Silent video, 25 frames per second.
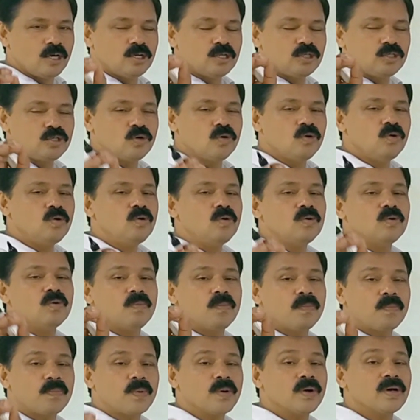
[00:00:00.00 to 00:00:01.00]

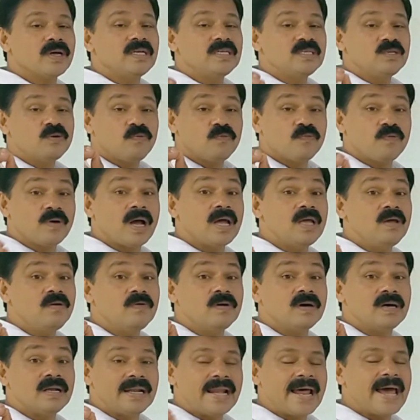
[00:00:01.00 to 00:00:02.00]

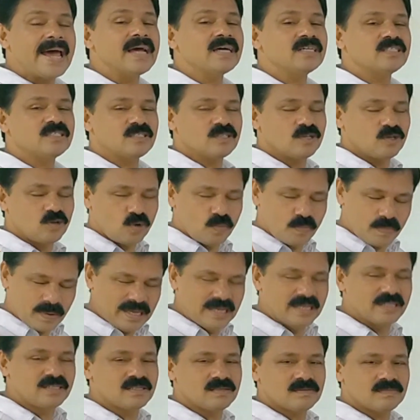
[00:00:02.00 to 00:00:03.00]
2.5 lakhs
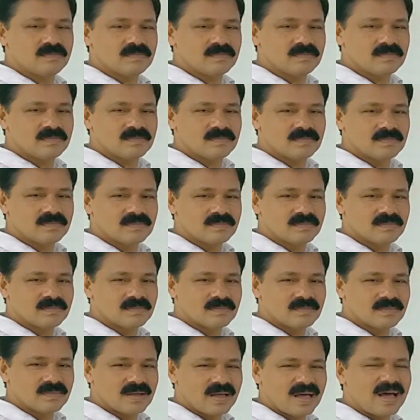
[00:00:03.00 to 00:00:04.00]
rupees
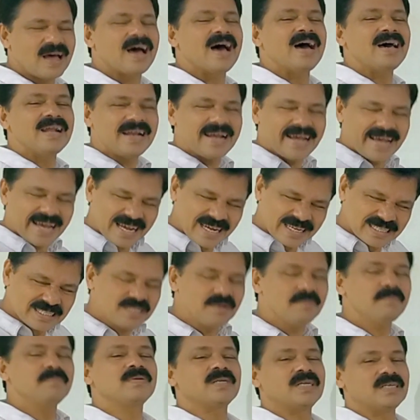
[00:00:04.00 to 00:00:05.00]
are
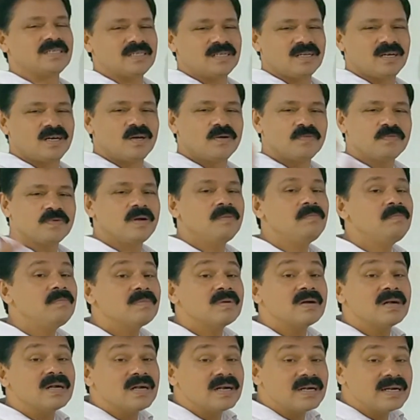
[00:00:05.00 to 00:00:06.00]
exempted from
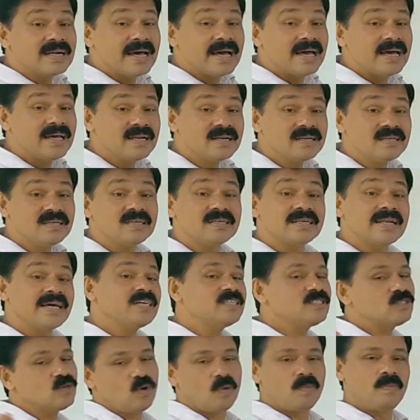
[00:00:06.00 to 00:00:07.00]
direct
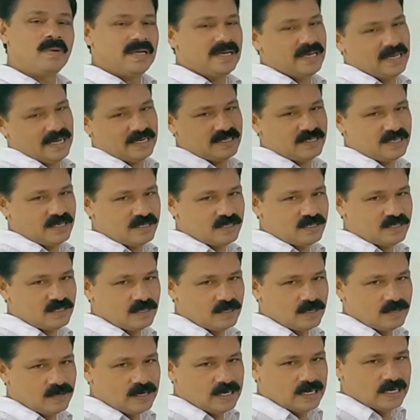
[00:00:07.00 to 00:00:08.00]
tax obligations.
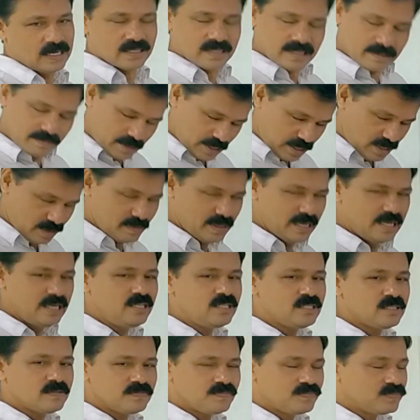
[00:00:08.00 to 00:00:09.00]
It
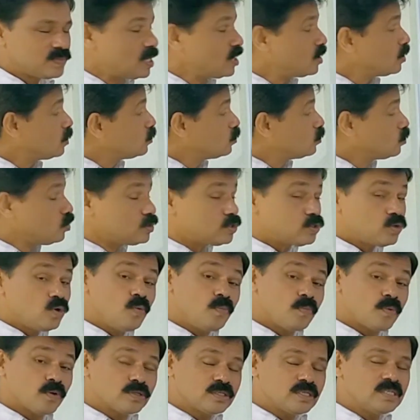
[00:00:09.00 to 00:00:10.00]
means those who
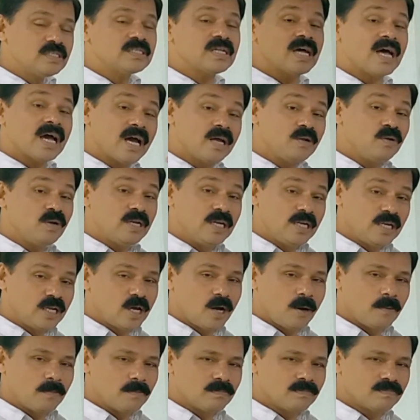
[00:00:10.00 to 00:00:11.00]
possess annual
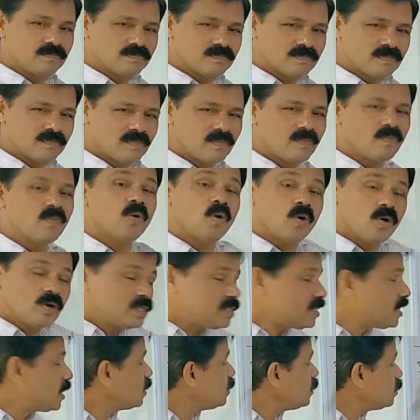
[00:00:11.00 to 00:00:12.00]
income more
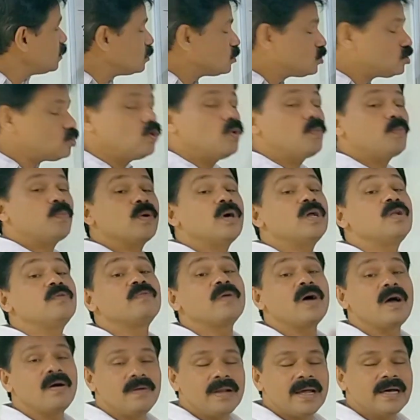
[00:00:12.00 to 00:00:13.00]
than 2.5
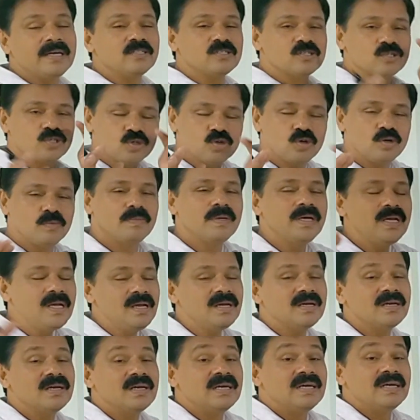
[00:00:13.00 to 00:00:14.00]
lakhs should
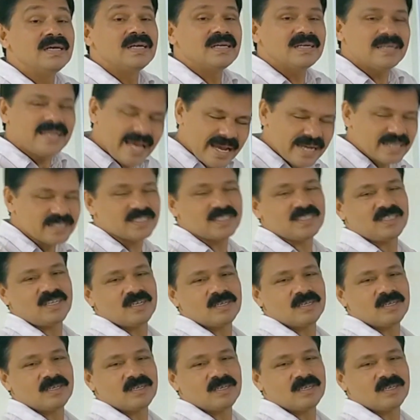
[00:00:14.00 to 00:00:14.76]
be taxed,